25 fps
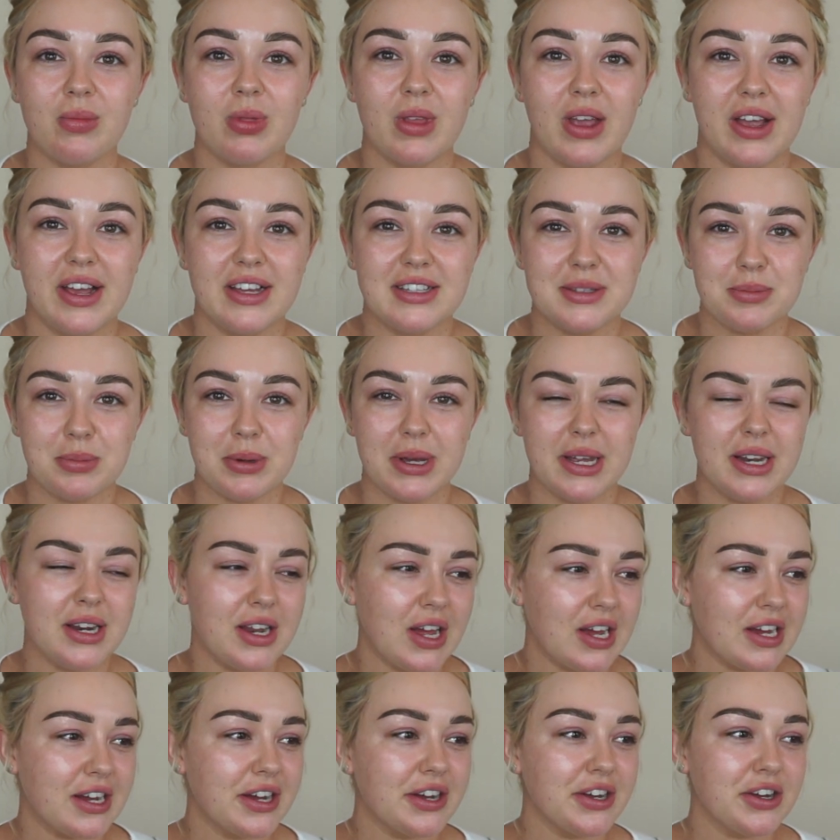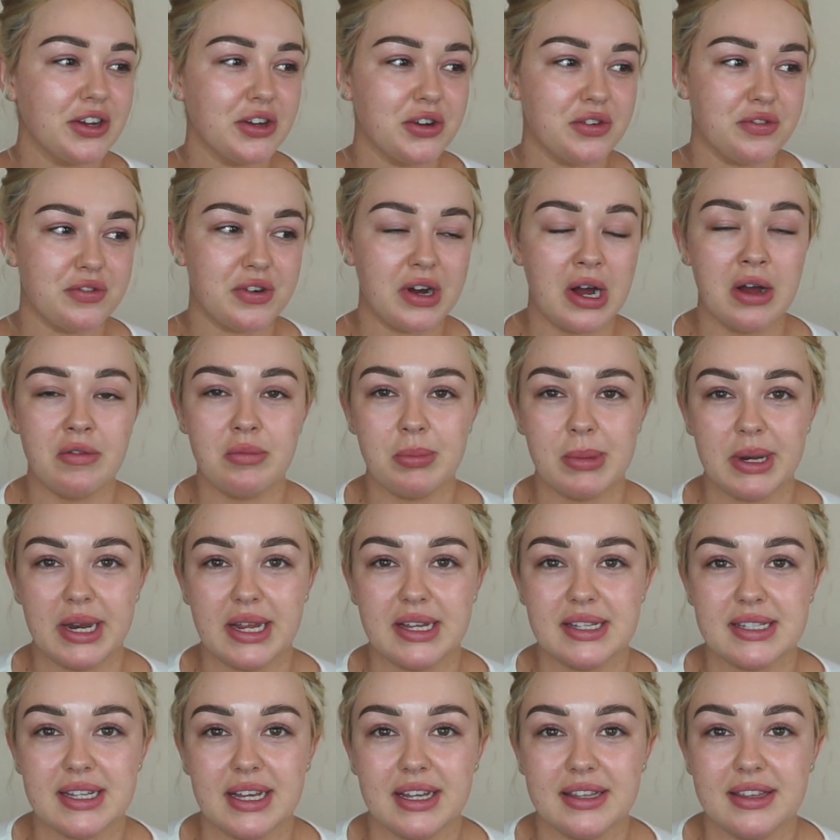It's been like a good 5
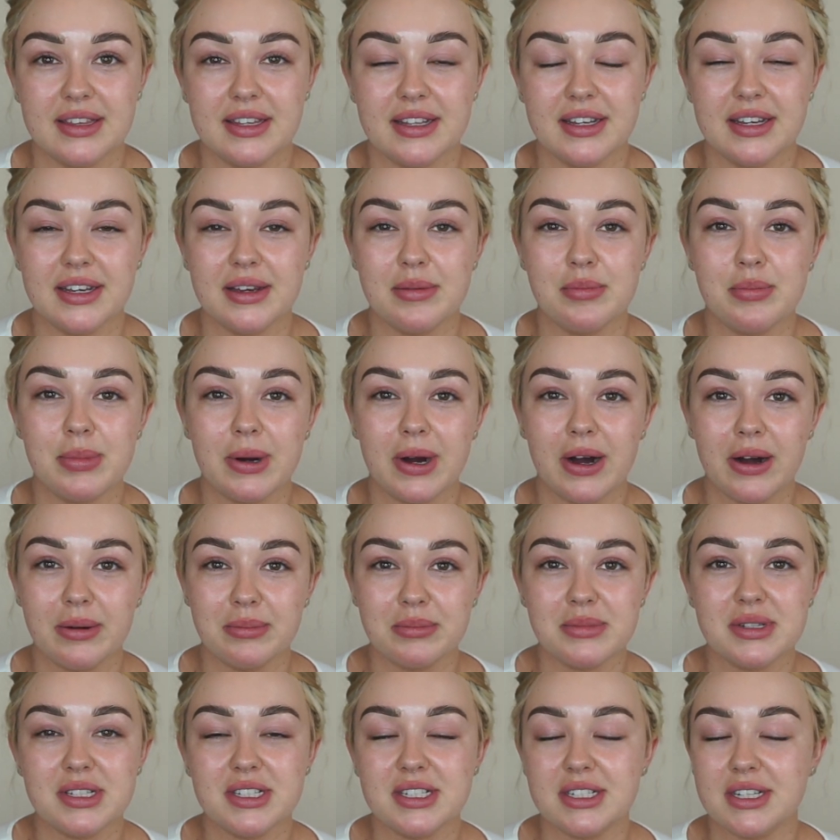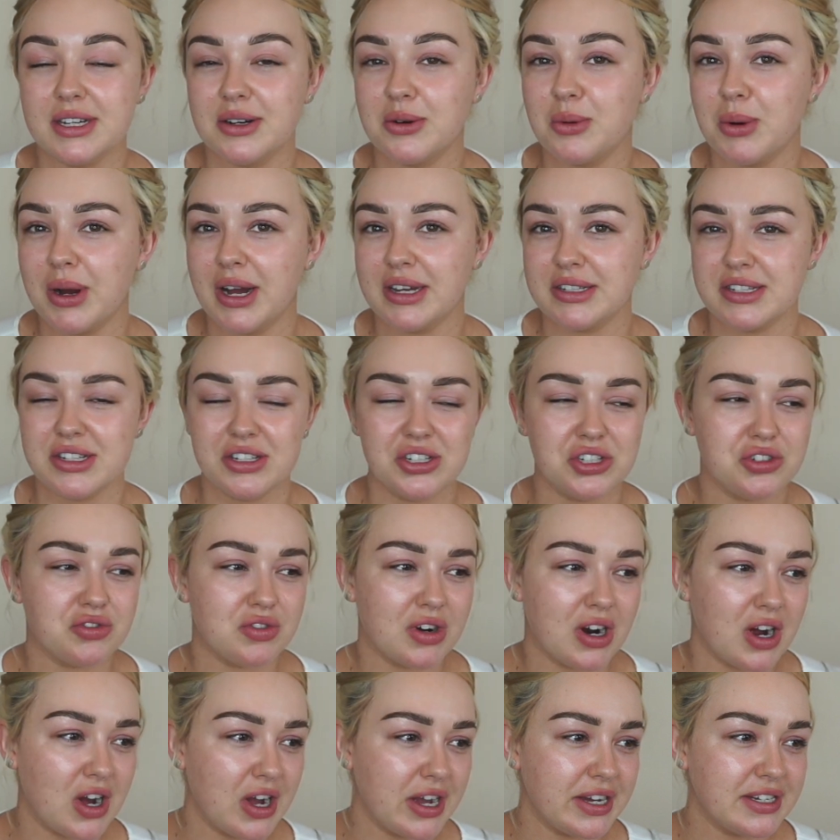minutes and the balm still hasn't
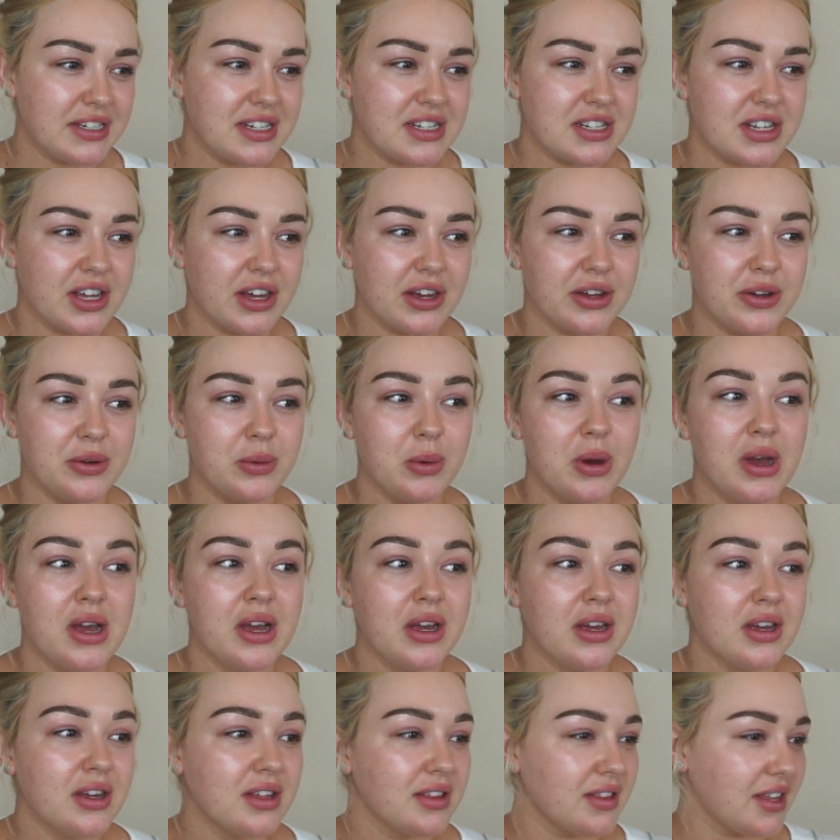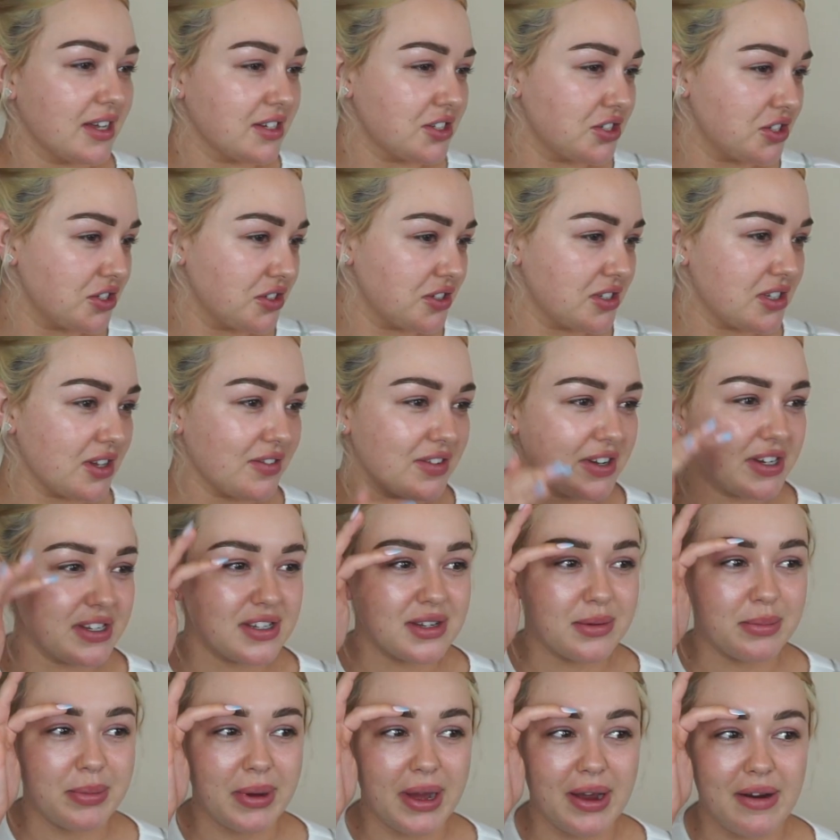dried, so that's just something
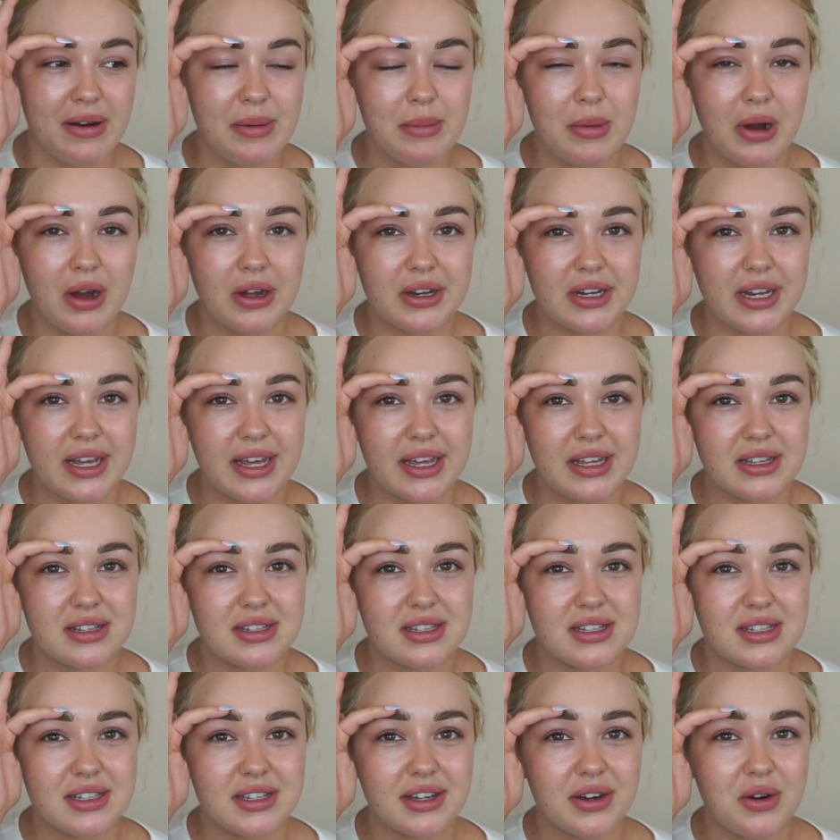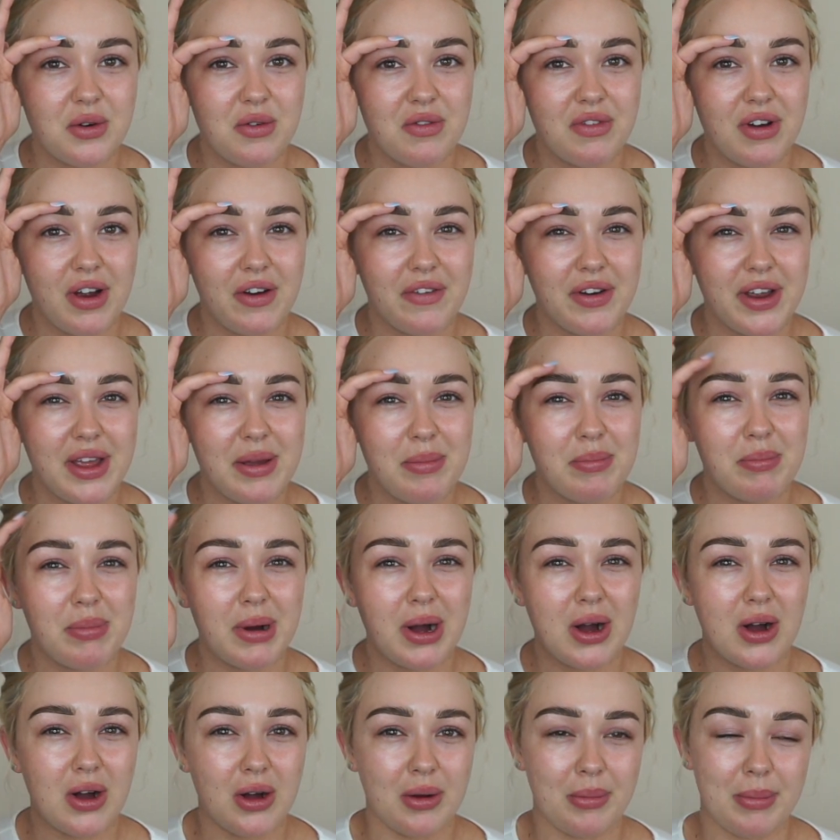to bear in mind. It is still very
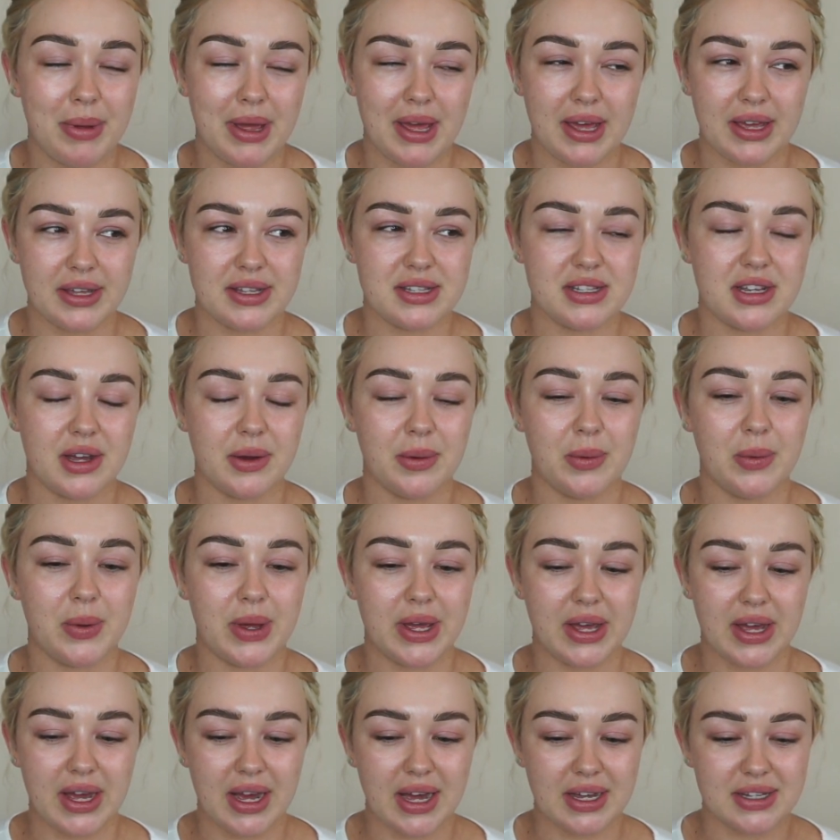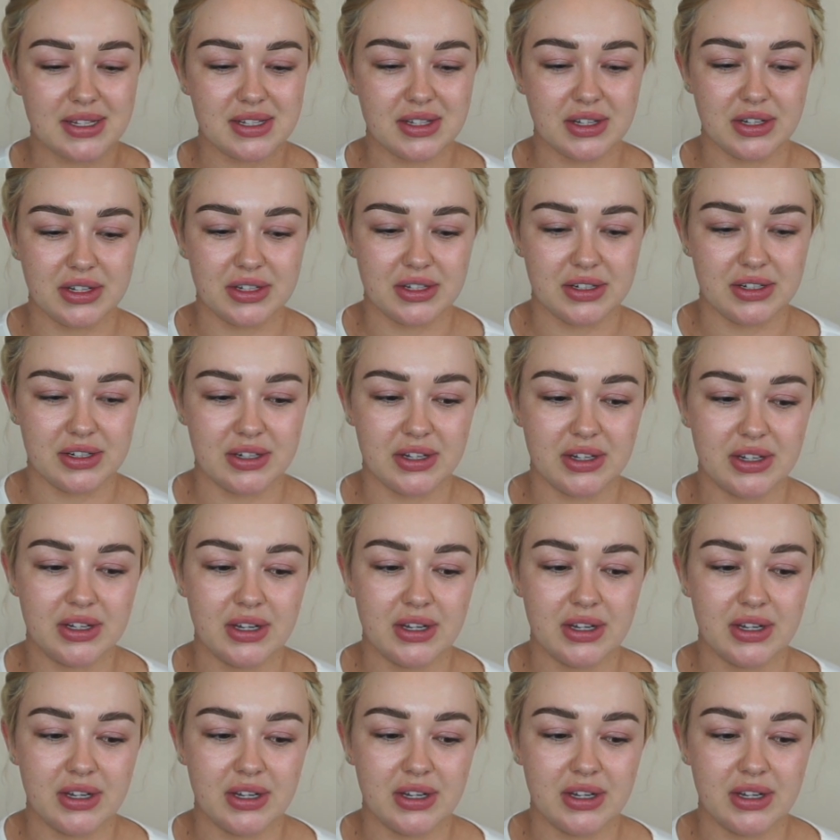balmy, so it hasn't,